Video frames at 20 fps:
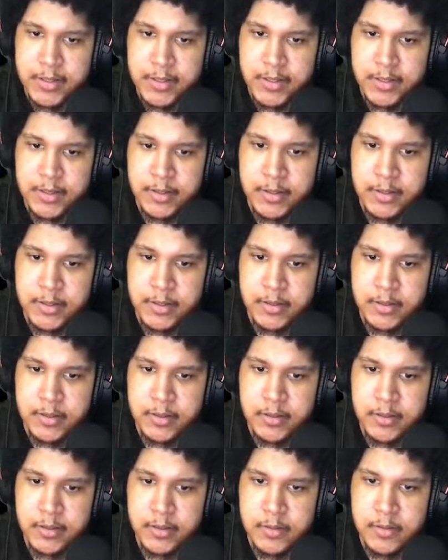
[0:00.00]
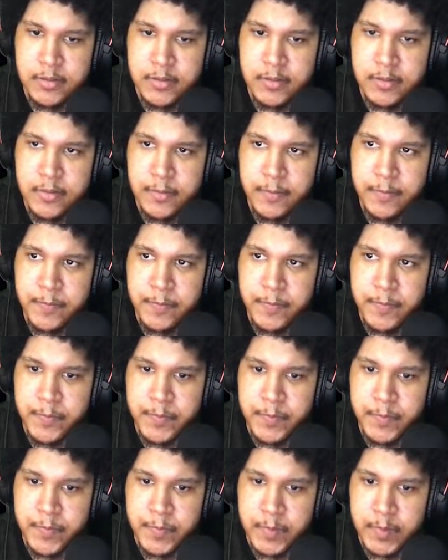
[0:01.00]

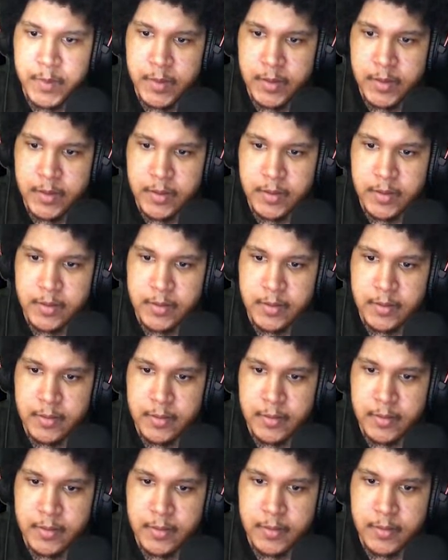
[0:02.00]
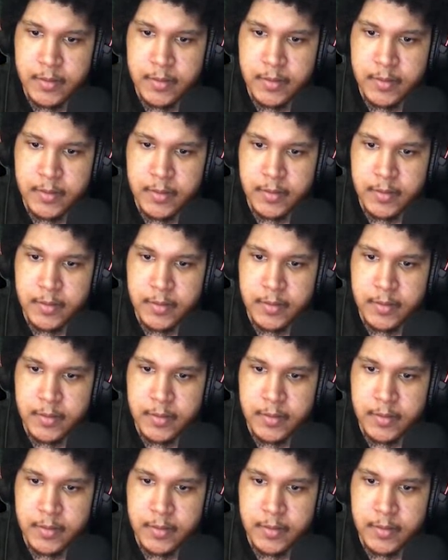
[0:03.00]
(no one is talking)